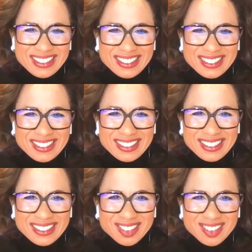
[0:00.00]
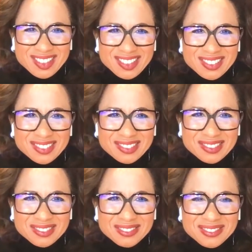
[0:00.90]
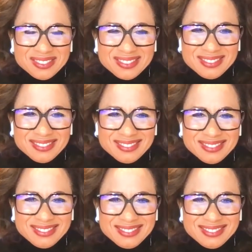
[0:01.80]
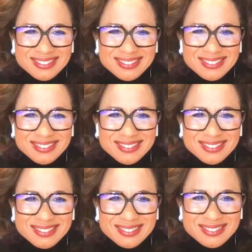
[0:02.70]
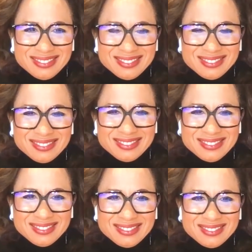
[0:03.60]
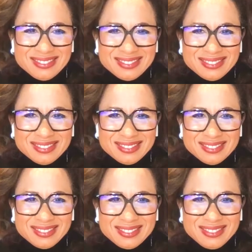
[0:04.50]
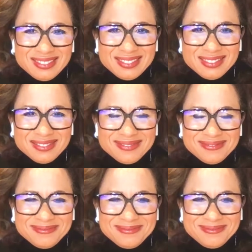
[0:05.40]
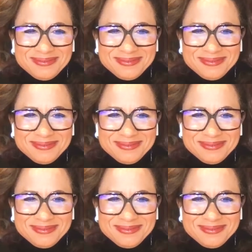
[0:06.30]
The person shown says nothing.